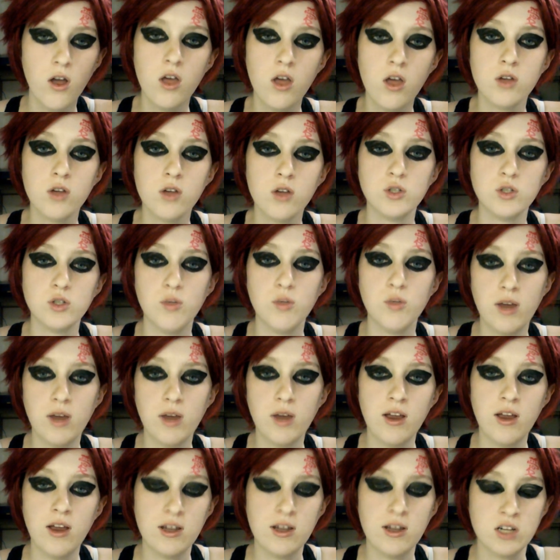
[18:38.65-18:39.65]
So you might
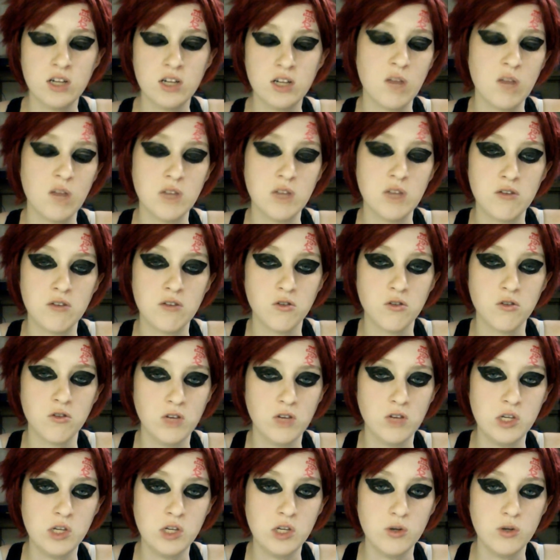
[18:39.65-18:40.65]
at times have to
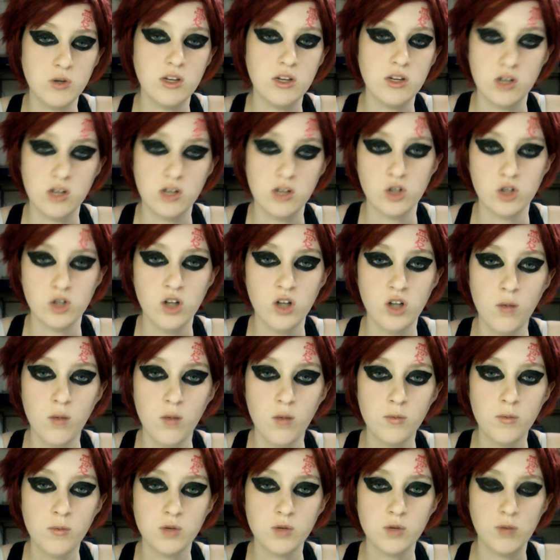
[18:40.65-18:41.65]
redo it and touch it up.
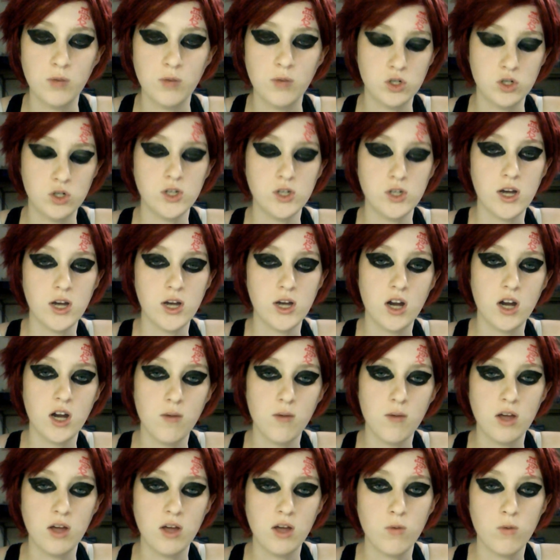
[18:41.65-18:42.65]
So make sure you carry your
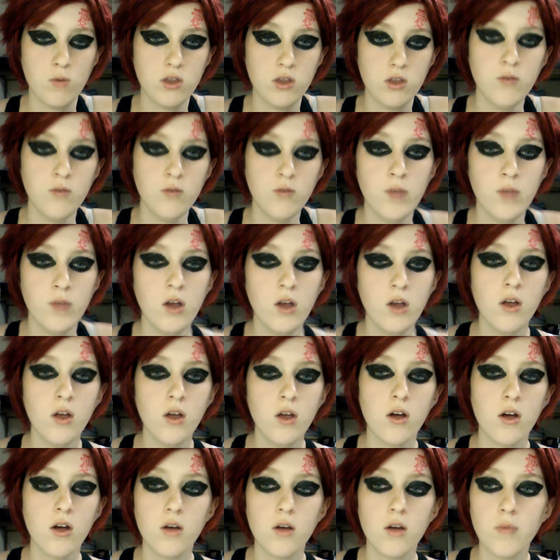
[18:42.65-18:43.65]
makeup with you. I
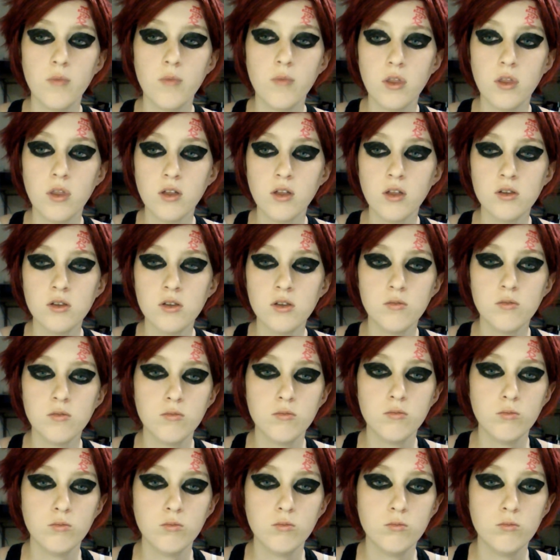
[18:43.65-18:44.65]
think that's
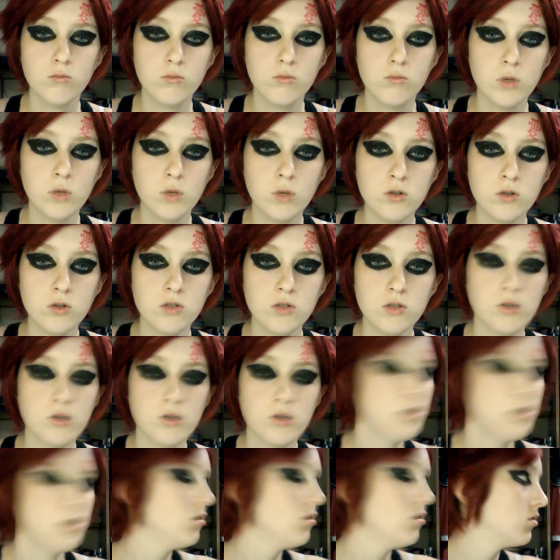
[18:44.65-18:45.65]
most of it.
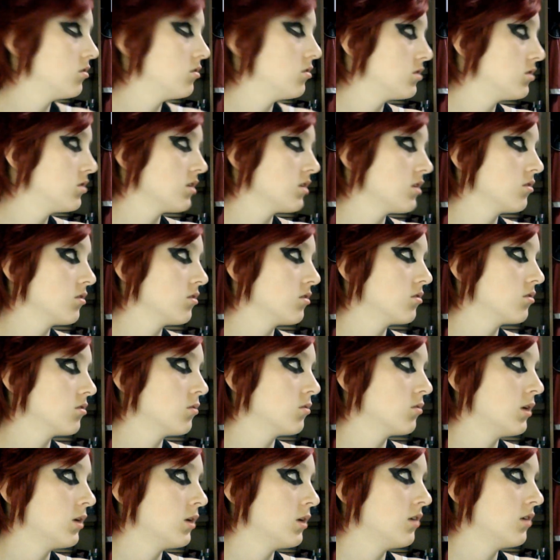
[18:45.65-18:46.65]
Is that
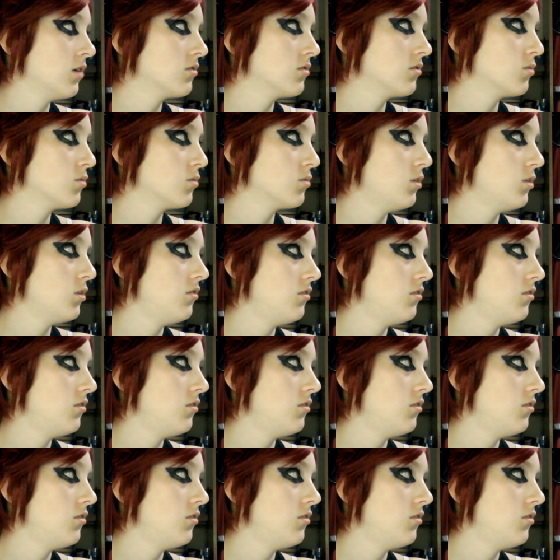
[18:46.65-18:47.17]
okay? Somewhat.